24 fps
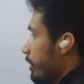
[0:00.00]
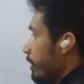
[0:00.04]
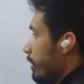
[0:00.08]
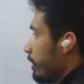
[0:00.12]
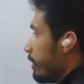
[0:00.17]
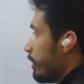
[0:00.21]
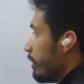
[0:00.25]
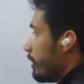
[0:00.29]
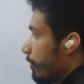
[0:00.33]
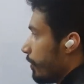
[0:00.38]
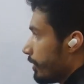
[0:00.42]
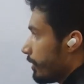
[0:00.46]

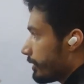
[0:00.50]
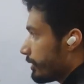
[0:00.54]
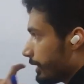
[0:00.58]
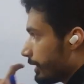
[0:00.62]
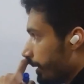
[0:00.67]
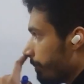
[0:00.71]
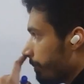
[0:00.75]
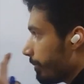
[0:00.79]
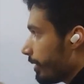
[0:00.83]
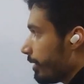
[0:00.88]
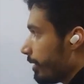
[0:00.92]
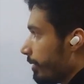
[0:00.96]
So for
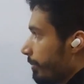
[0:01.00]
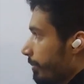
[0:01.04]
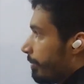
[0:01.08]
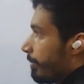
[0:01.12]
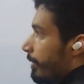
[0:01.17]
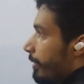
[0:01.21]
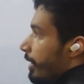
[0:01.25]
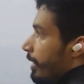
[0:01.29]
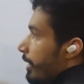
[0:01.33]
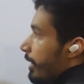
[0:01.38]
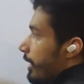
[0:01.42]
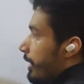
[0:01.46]
example,
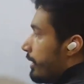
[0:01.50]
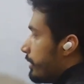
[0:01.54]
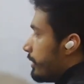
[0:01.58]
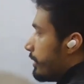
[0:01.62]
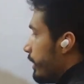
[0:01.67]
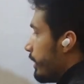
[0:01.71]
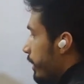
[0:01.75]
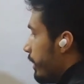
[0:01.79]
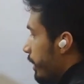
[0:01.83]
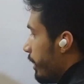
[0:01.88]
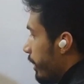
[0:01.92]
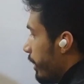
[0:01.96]
let's
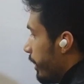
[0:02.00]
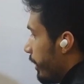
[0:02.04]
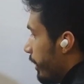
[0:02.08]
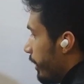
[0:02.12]
say